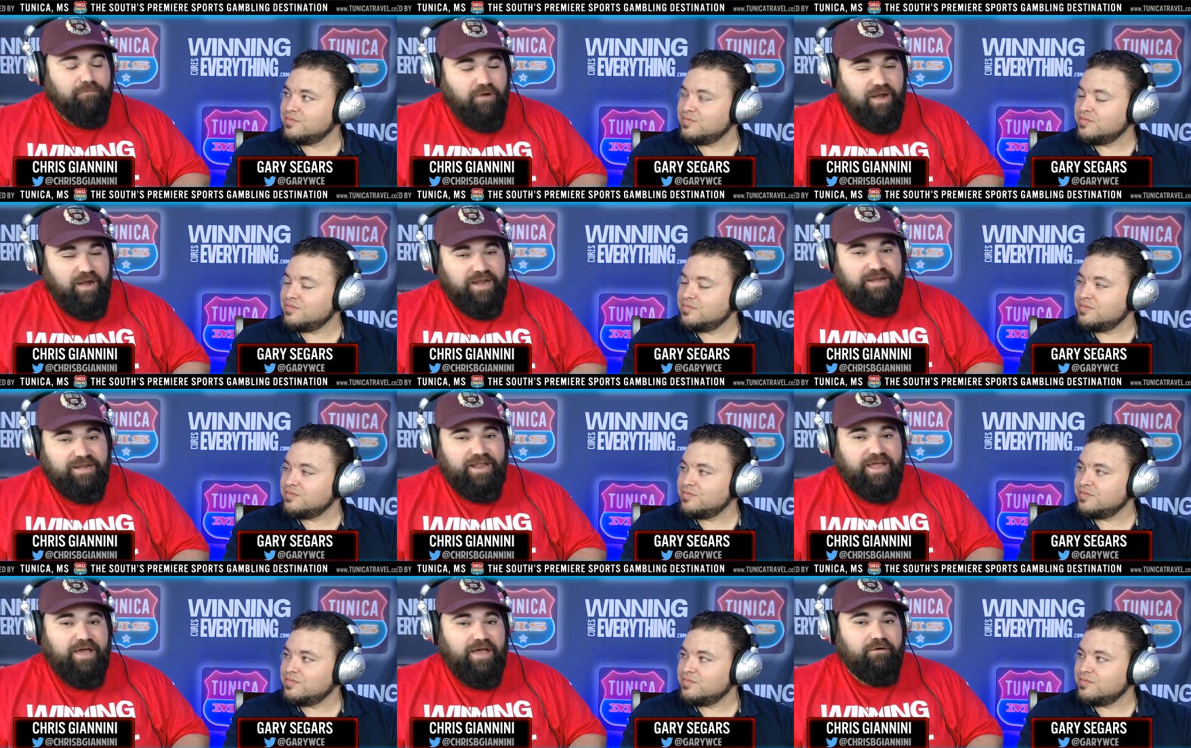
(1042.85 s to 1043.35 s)

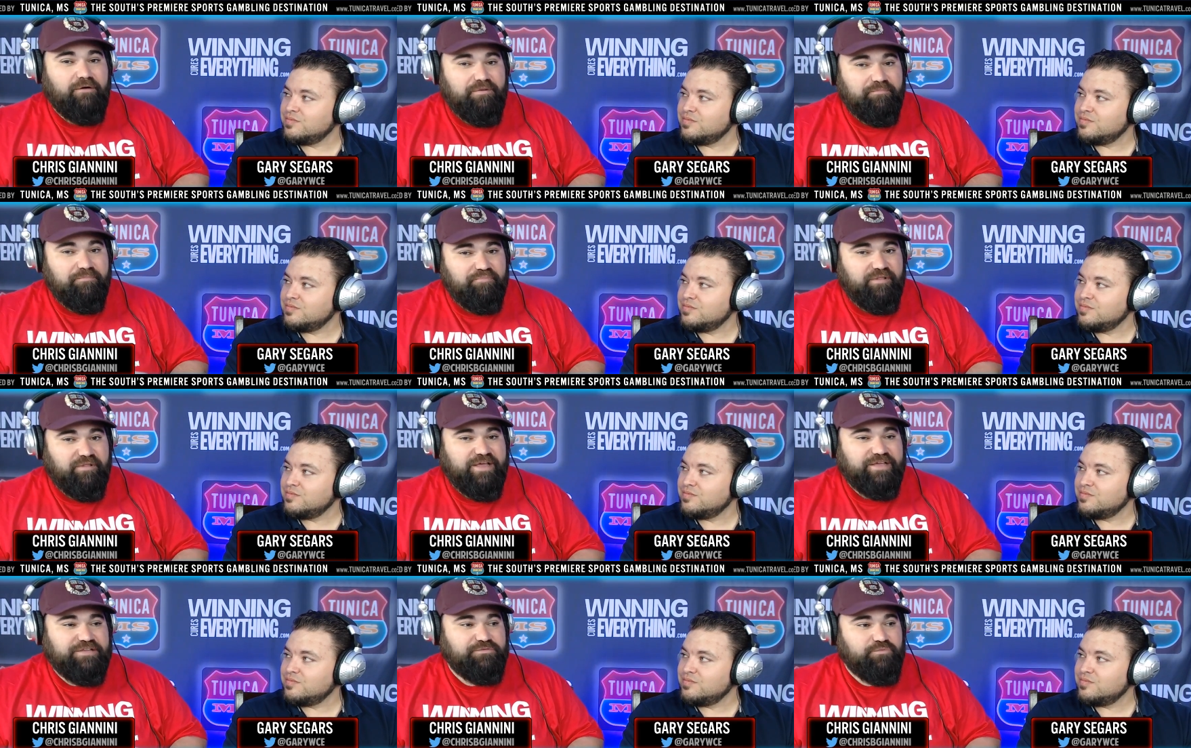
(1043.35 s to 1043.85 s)
Speaker 1: right now at a
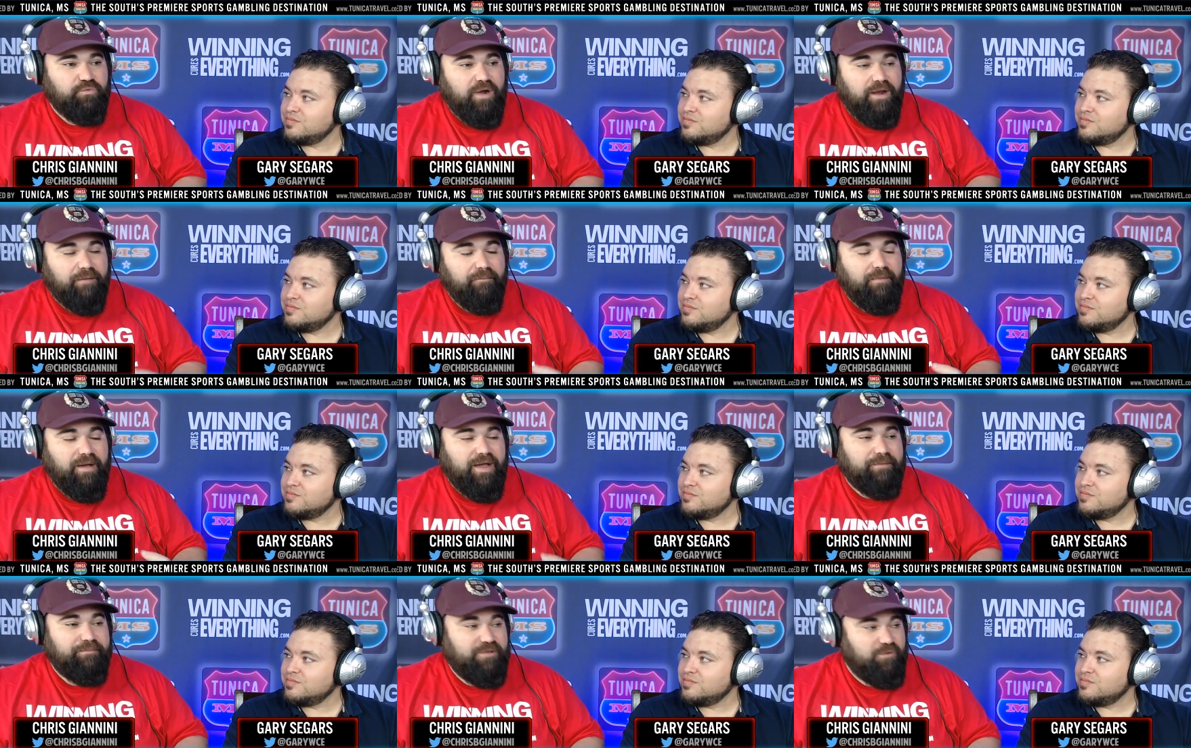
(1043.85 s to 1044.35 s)
place where I
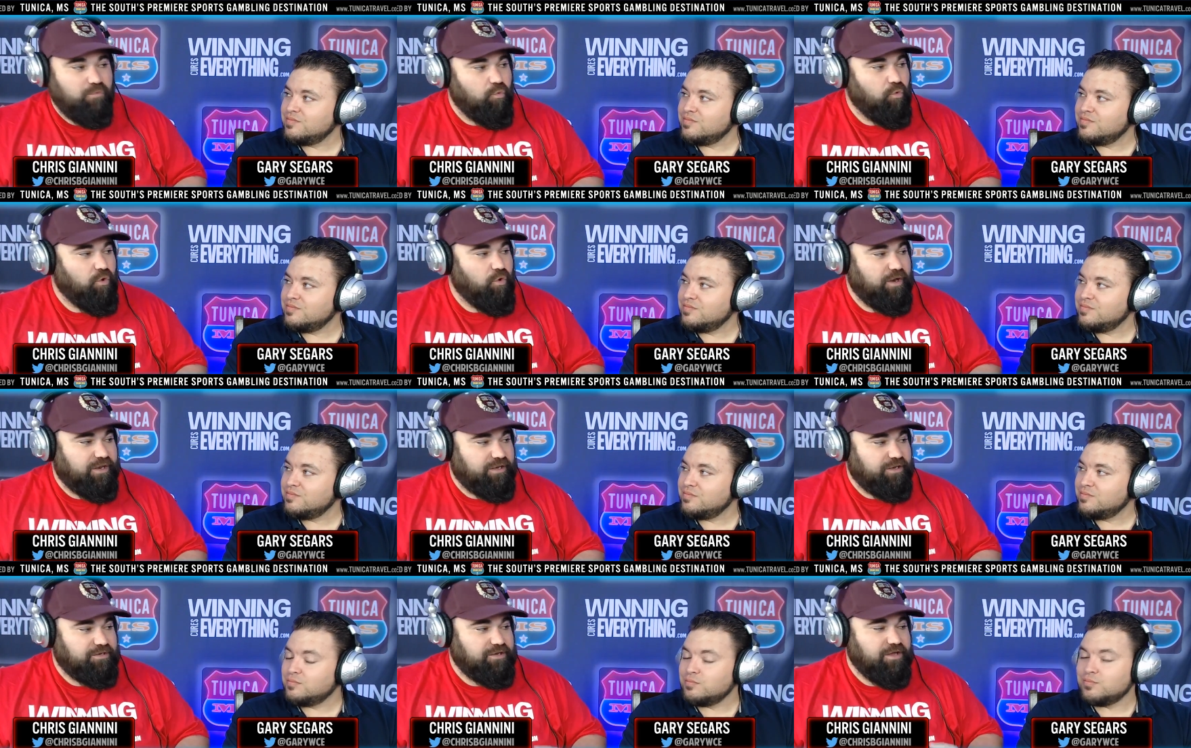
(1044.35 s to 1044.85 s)
might be
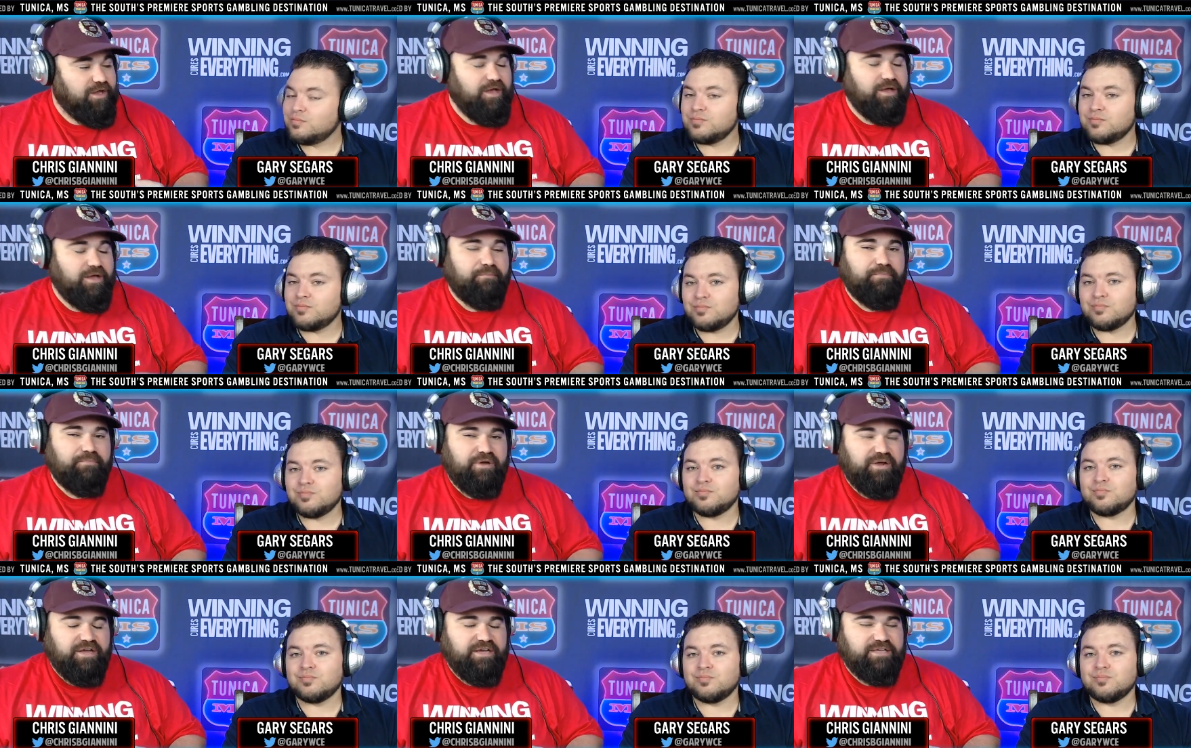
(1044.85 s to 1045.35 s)
one and done
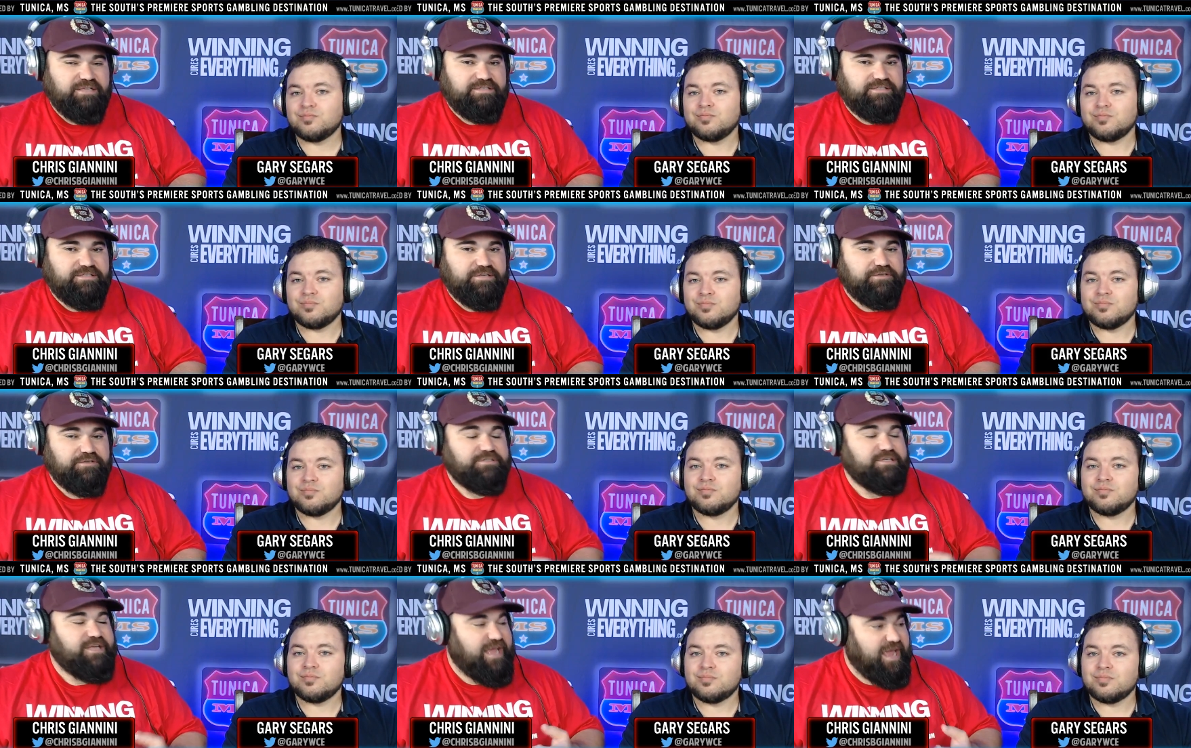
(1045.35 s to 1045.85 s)
because
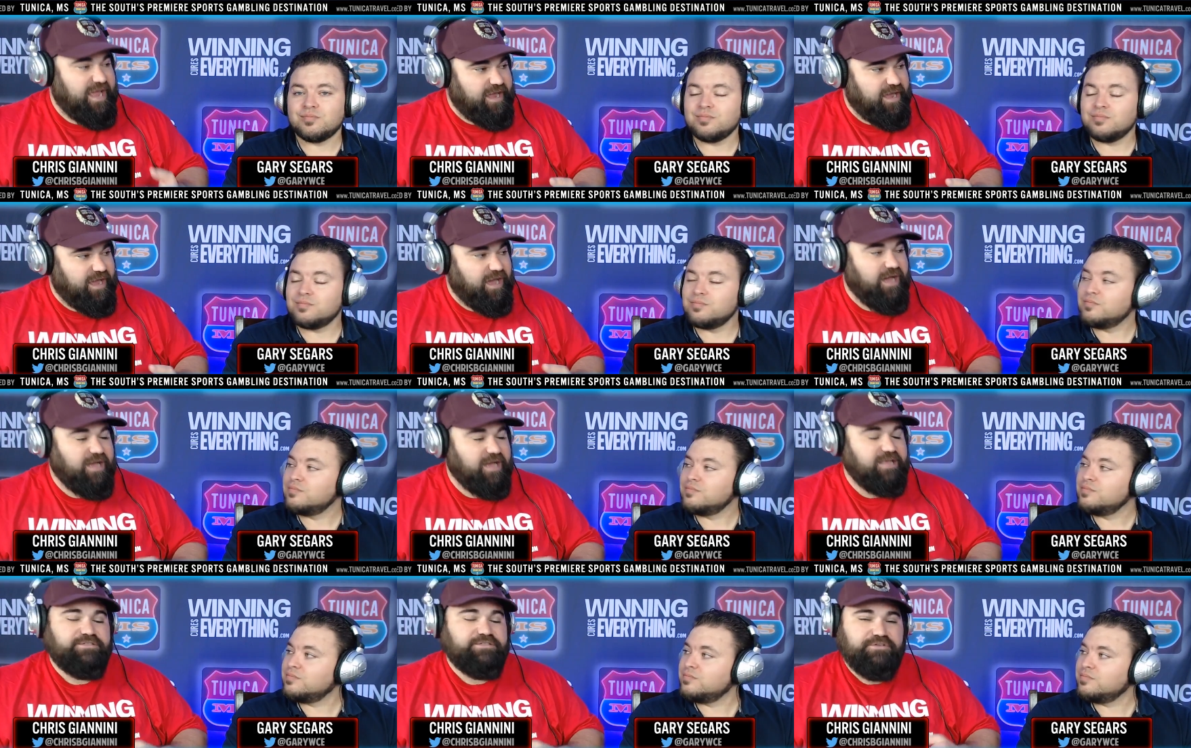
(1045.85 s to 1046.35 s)
there's
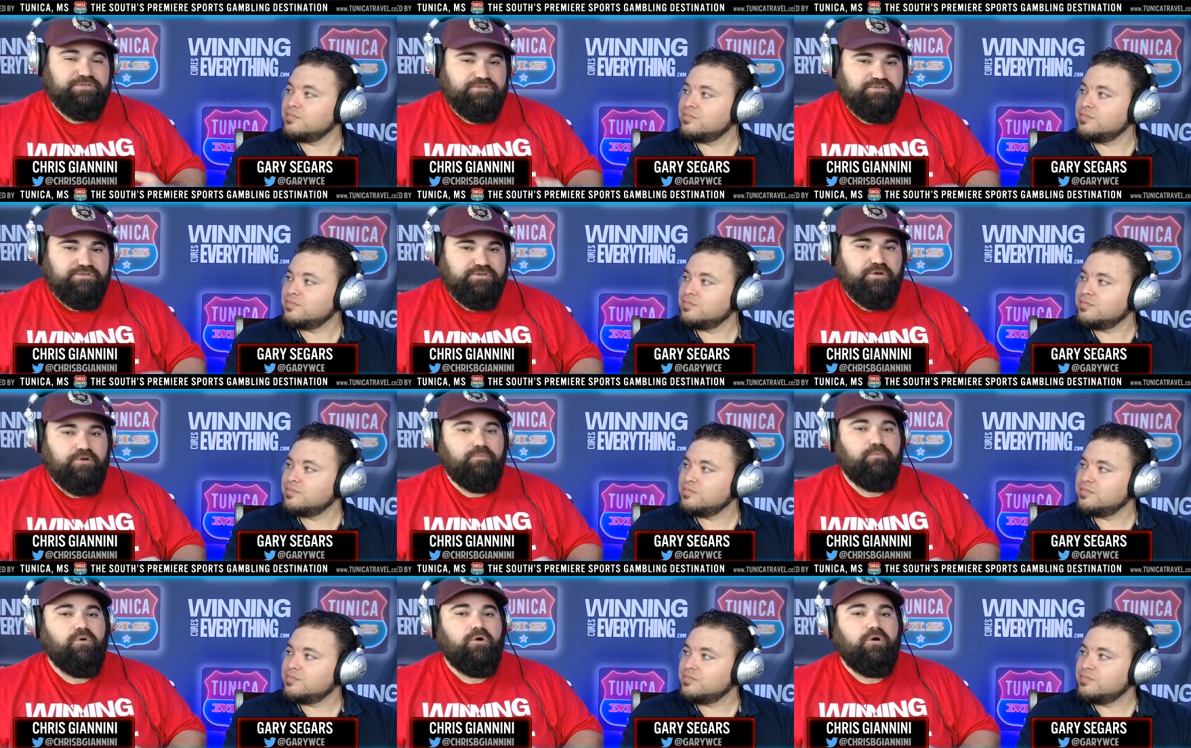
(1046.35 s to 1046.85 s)
chaos, there's
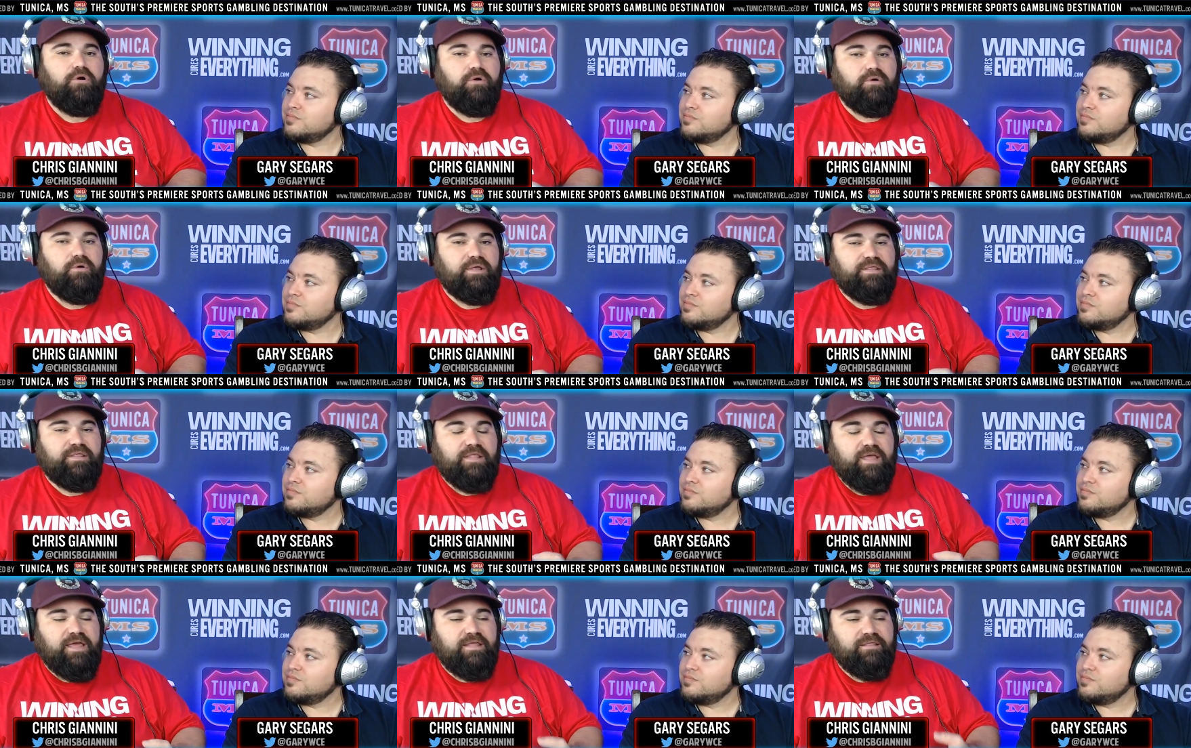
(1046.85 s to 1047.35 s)
turmoil,
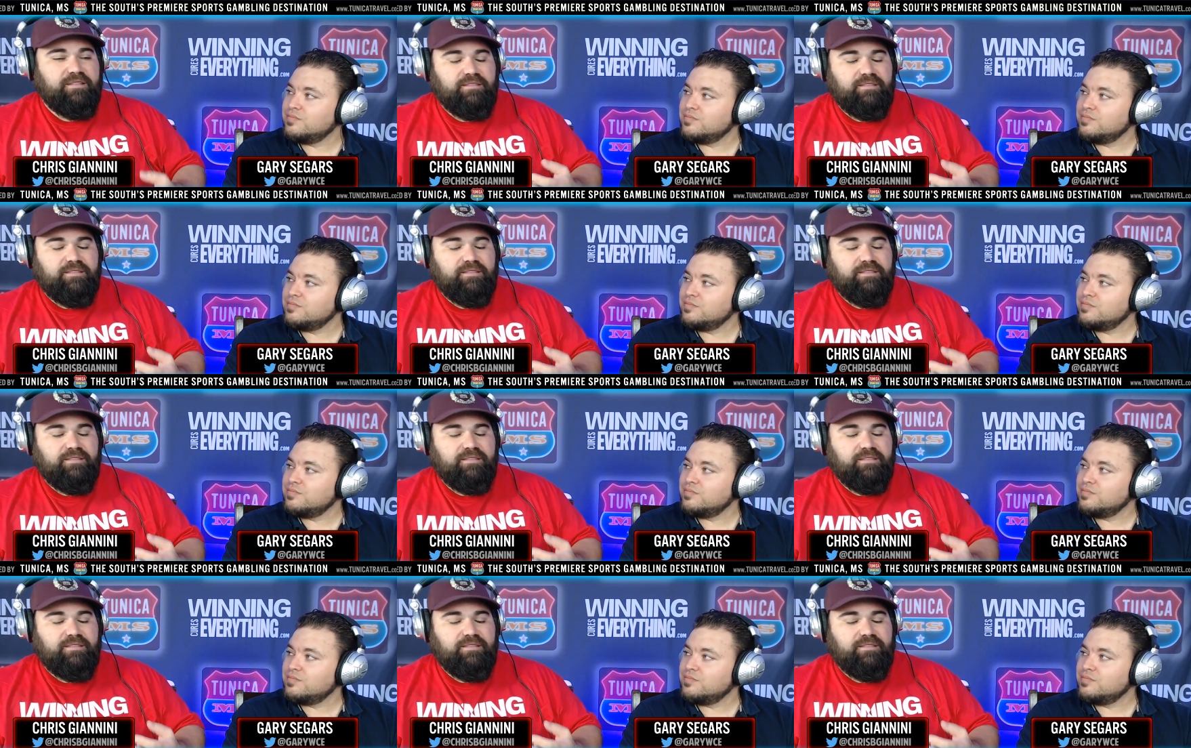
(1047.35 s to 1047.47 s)
and